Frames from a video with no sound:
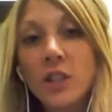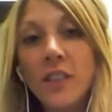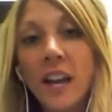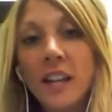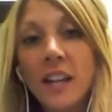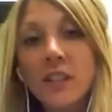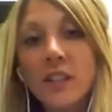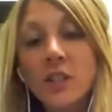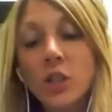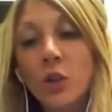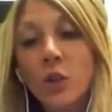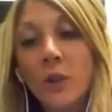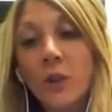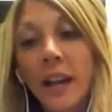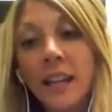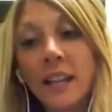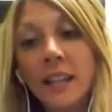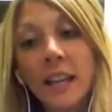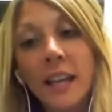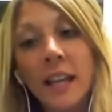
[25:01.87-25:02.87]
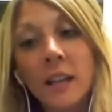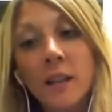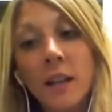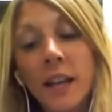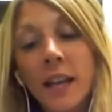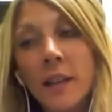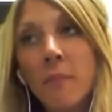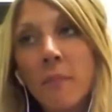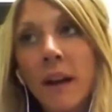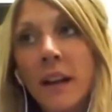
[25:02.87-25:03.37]
That's great. And
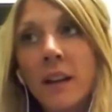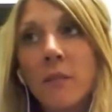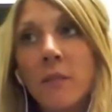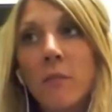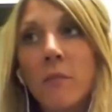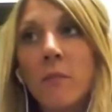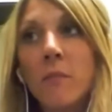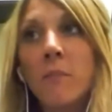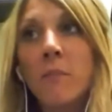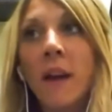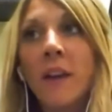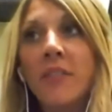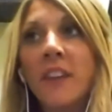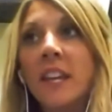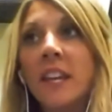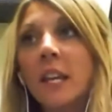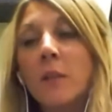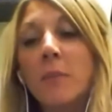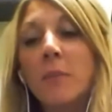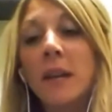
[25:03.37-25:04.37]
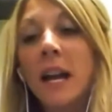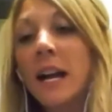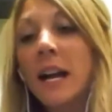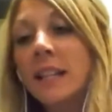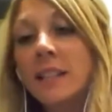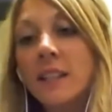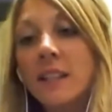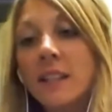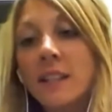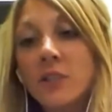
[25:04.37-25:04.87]
my thinking
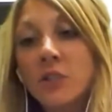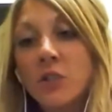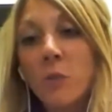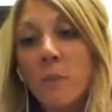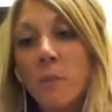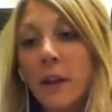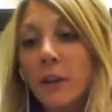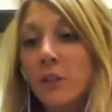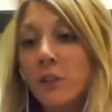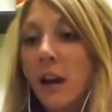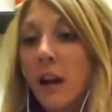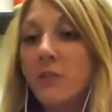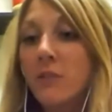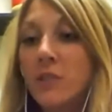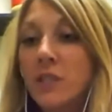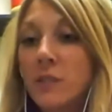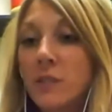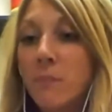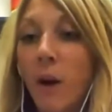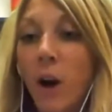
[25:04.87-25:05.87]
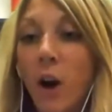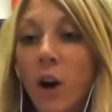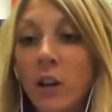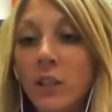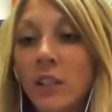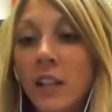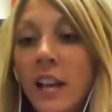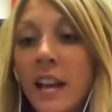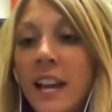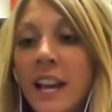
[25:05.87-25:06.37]
behind it is no matter how
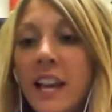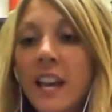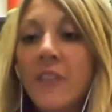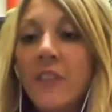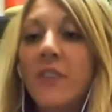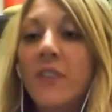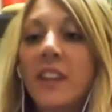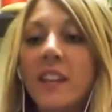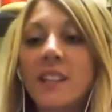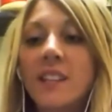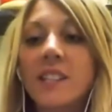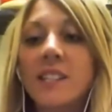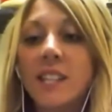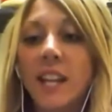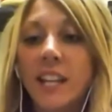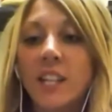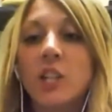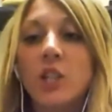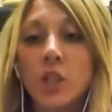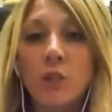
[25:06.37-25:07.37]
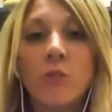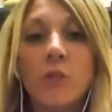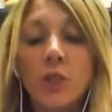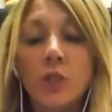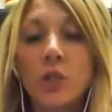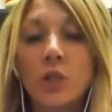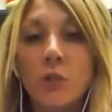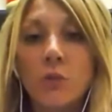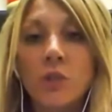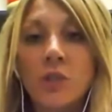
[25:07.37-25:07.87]
small, if it excites you to
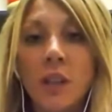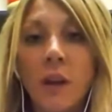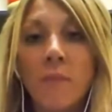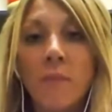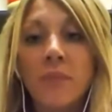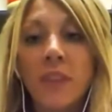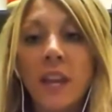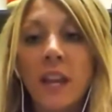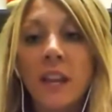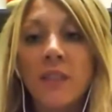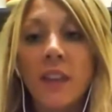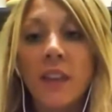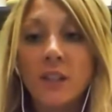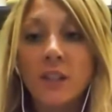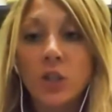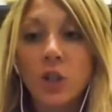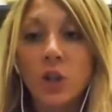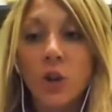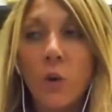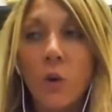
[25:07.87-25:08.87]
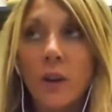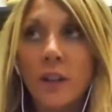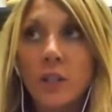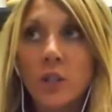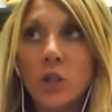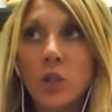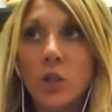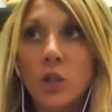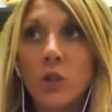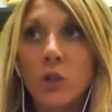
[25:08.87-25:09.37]
do something that's going
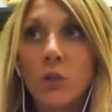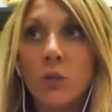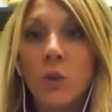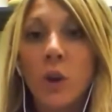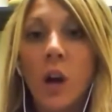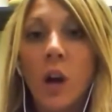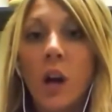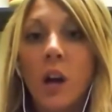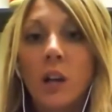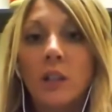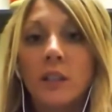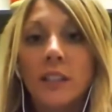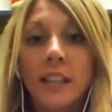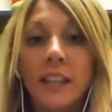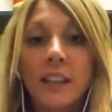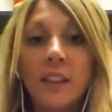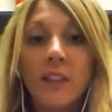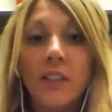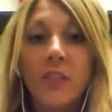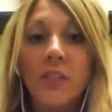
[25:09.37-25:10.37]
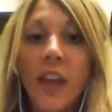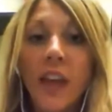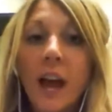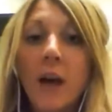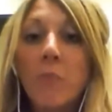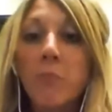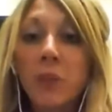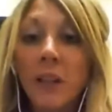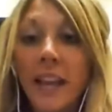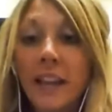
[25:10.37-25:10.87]
to, like, that
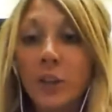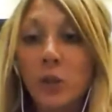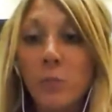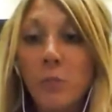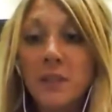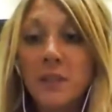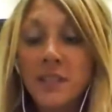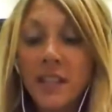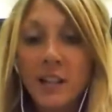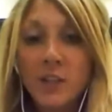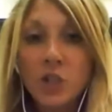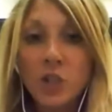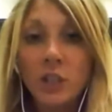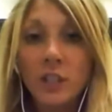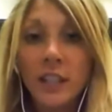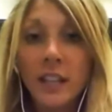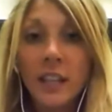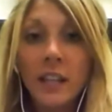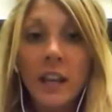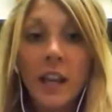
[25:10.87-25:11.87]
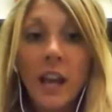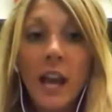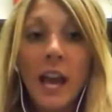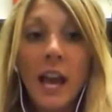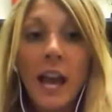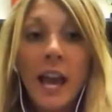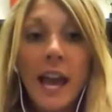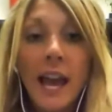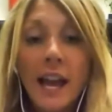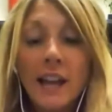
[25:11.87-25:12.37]
planner potentially
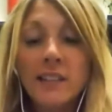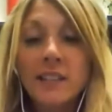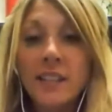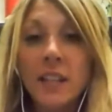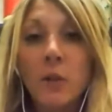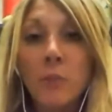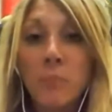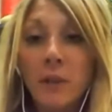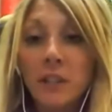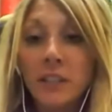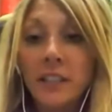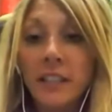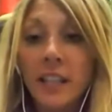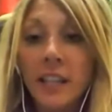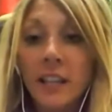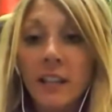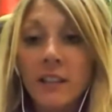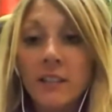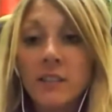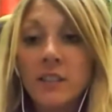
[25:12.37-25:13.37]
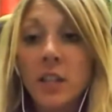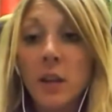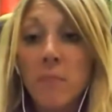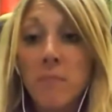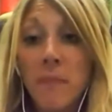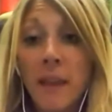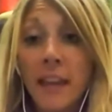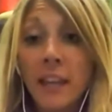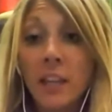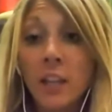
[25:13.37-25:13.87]
has the ability to
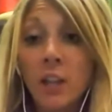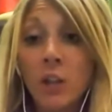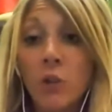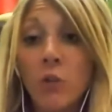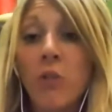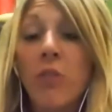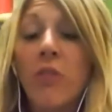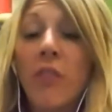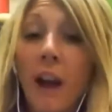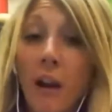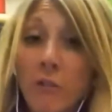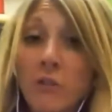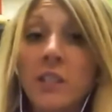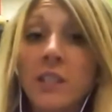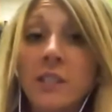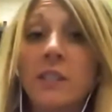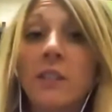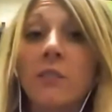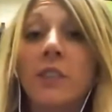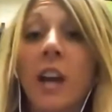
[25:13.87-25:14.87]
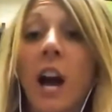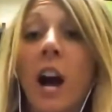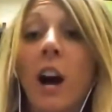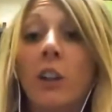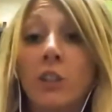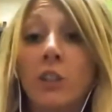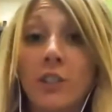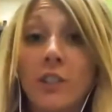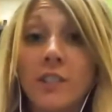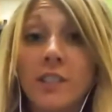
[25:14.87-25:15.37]
make you thousands of
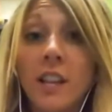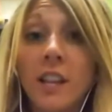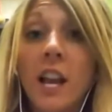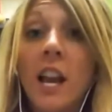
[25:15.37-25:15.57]
dollars.